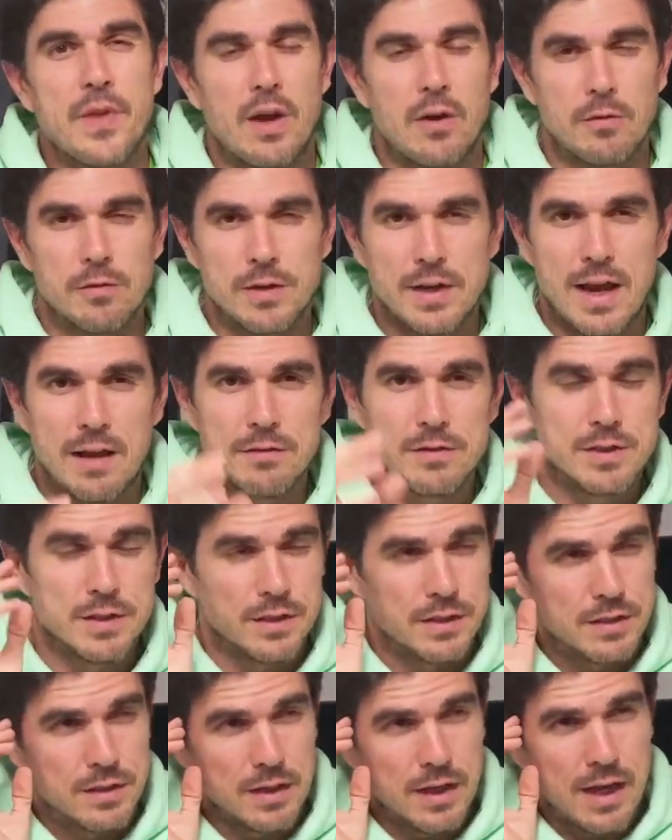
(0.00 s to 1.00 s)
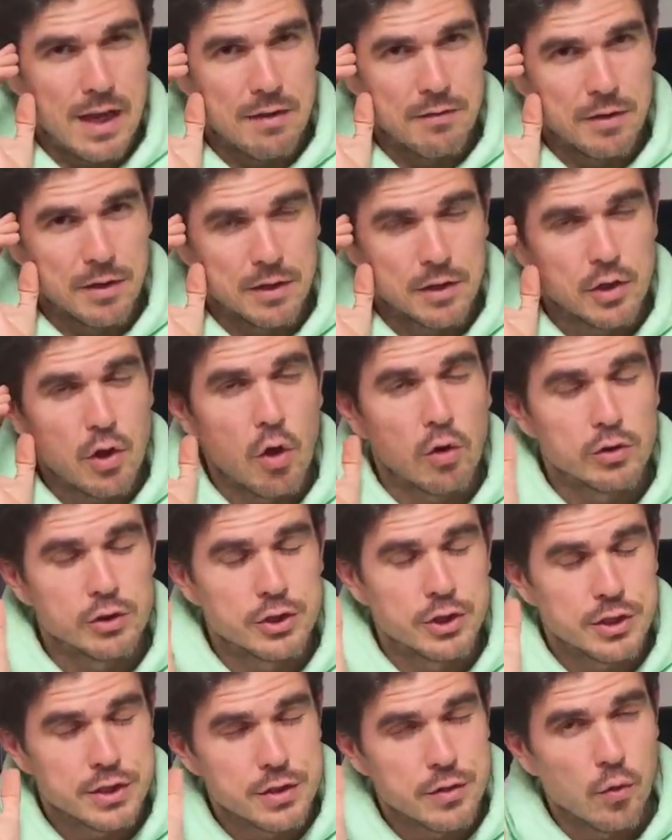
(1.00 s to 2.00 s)
I often have to have a
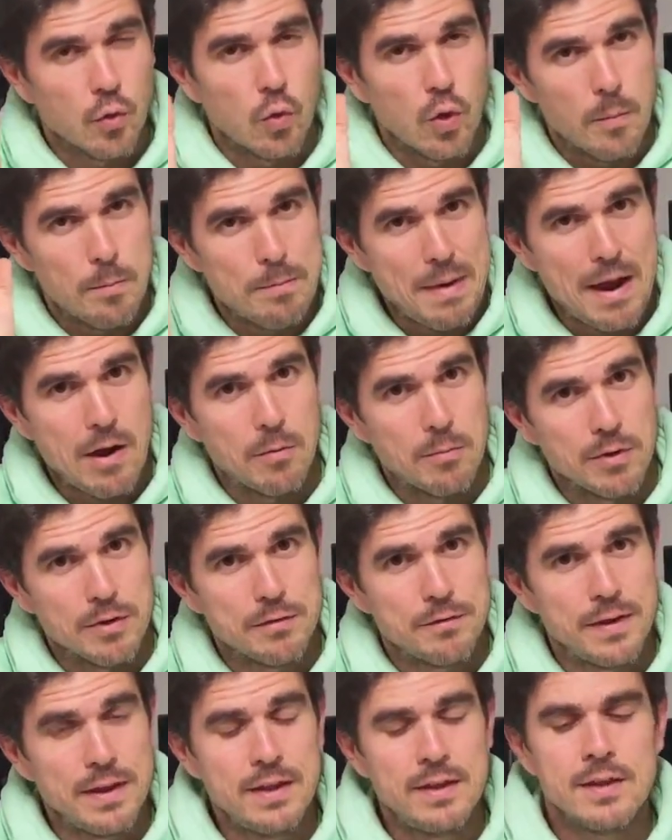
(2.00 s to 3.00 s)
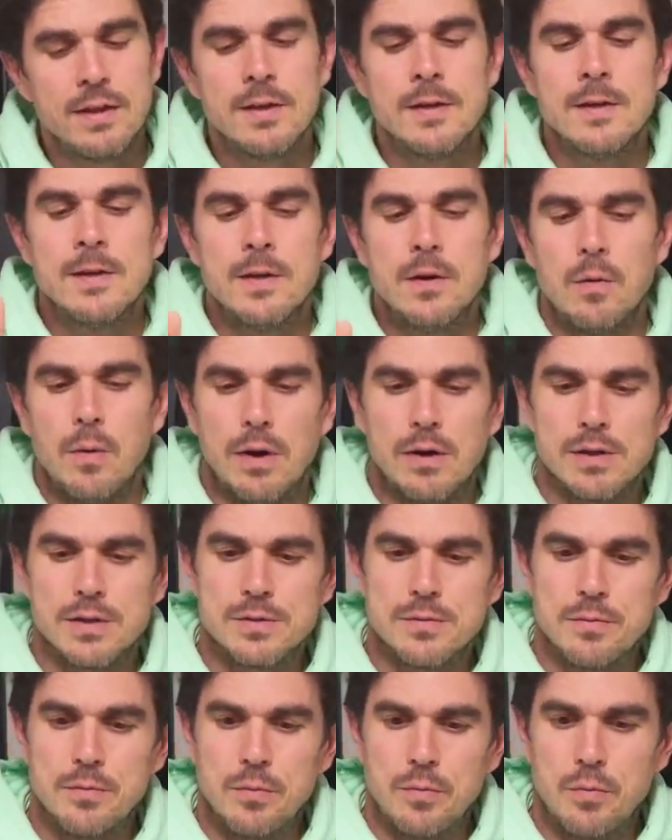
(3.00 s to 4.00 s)
conscious thought about my feet,
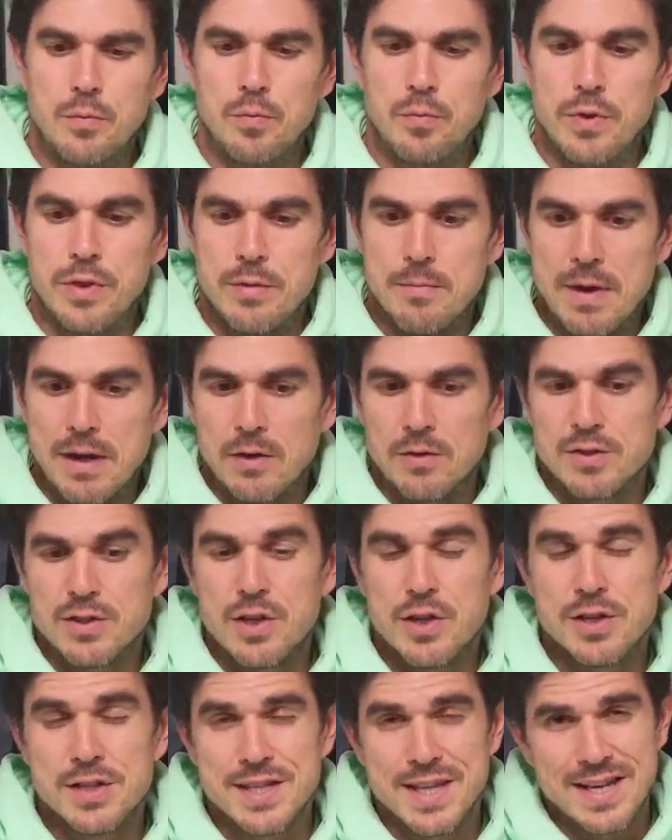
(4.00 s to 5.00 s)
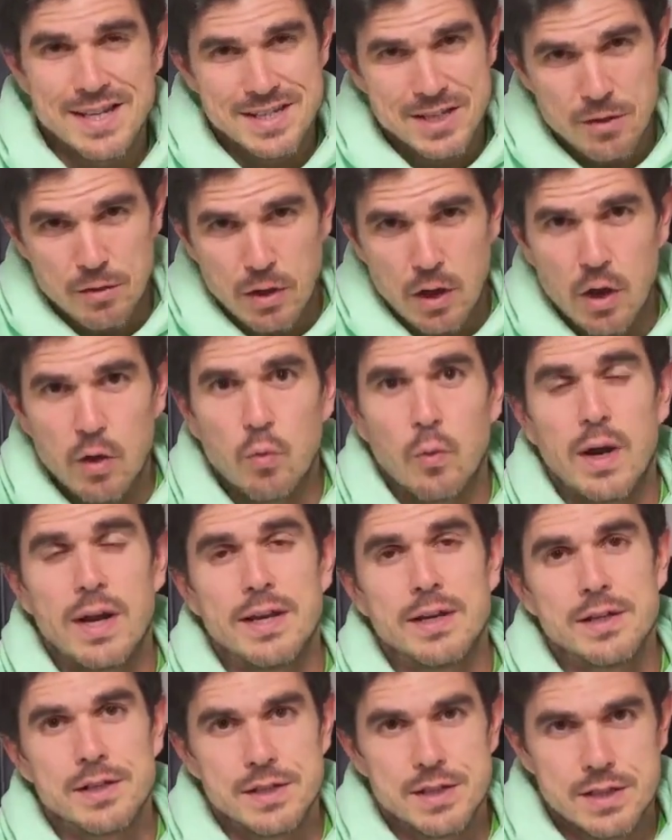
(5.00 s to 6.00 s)
whereas with the Metcons, because they're so
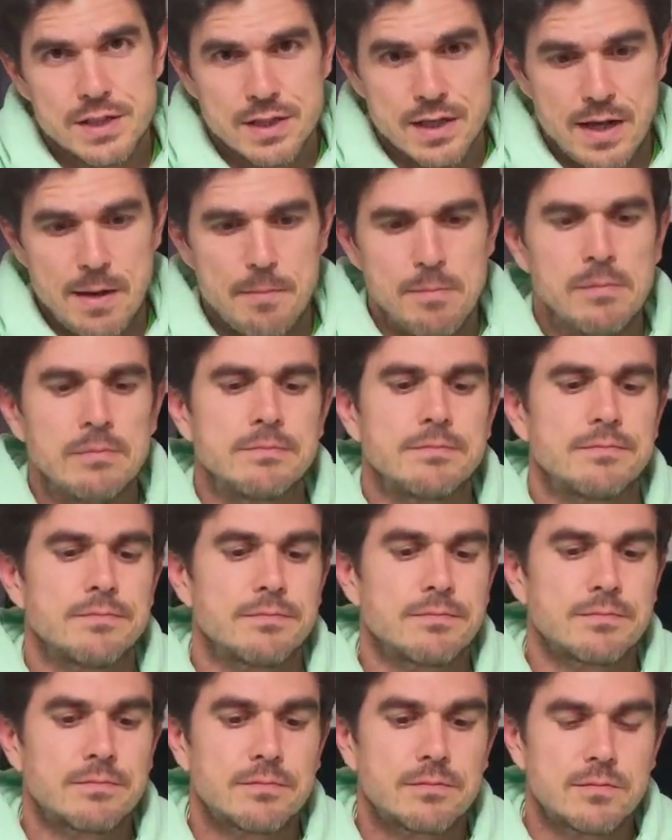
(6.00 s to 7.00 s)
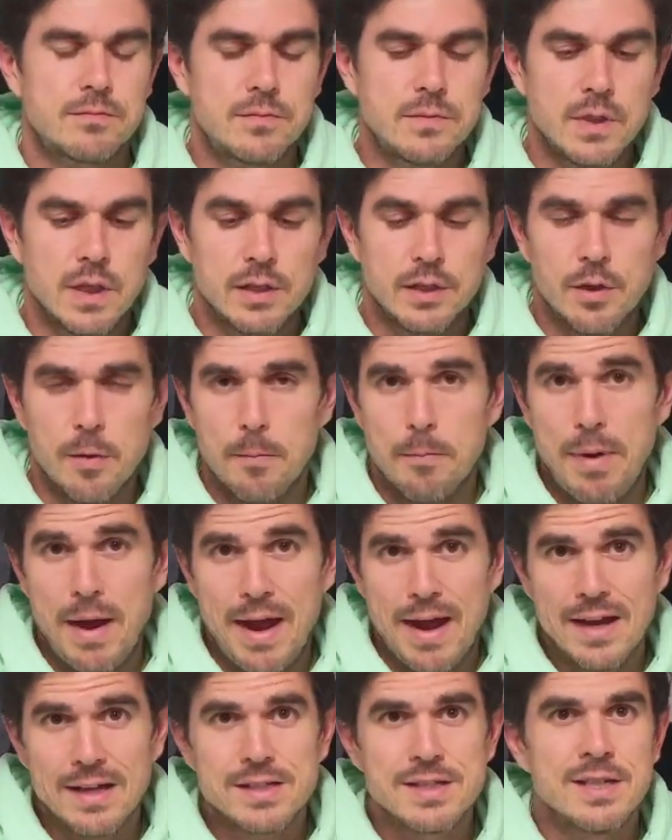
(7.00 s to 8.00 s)
lightweight and slim and
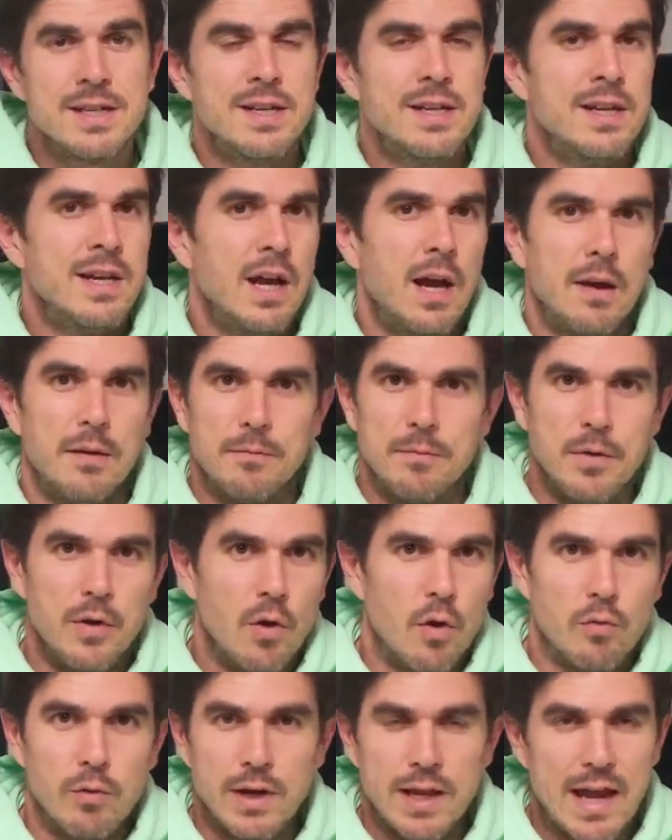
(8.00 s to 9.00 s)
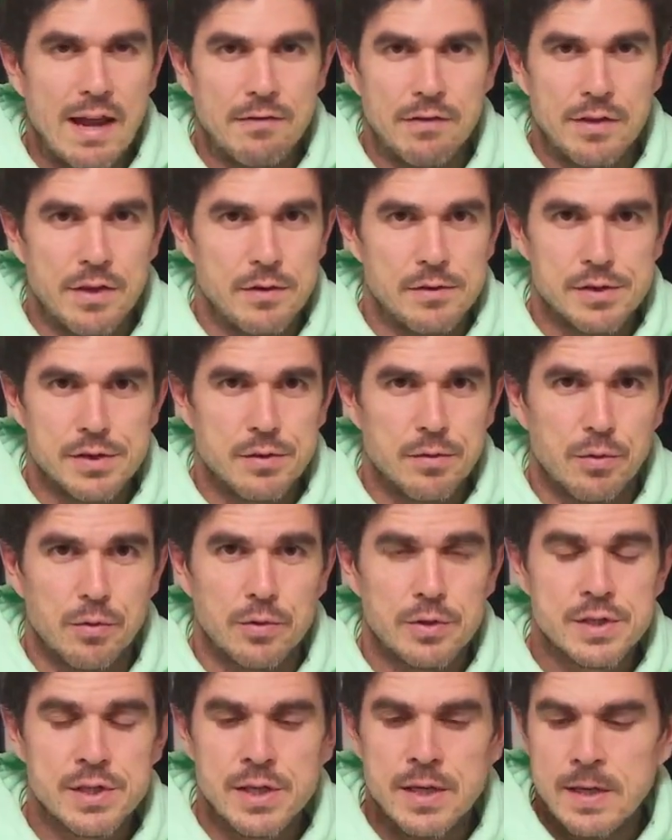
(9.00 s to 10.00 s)
compact, I'm not really having those
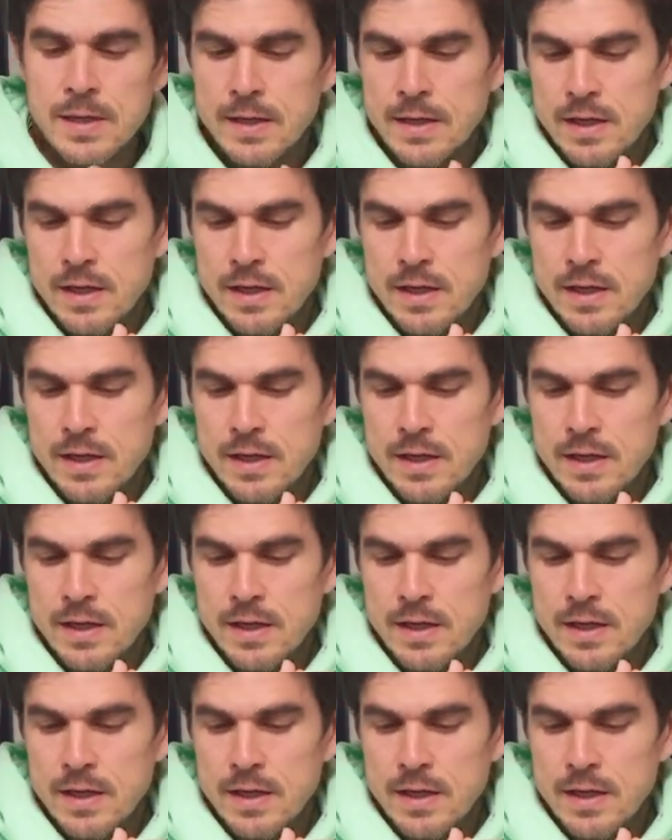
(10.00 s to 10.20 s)
thoughts.